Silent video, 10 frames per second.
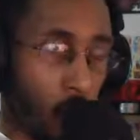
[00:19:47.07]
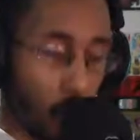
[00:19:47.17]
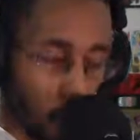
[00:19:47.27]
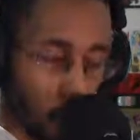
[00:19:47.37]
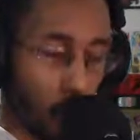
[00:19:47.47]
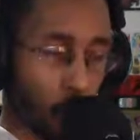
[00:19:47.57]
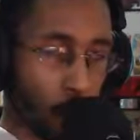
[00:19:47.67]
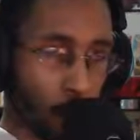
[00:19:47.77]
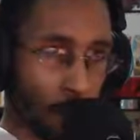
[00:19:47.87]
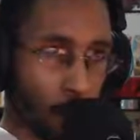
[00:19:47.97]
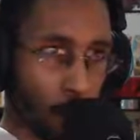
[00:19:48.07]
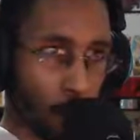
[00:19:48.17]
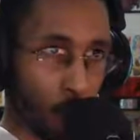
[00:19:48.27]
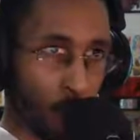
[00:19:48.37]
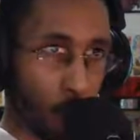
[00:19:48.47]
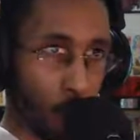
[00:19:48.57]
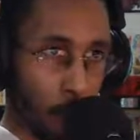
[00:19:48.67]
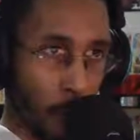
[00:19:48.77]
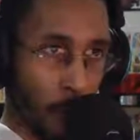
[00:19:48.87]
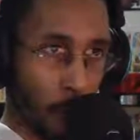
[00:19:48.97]
Did watch the first episode of
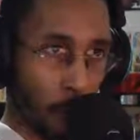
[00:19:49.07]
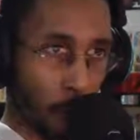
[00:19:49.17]
Gridman.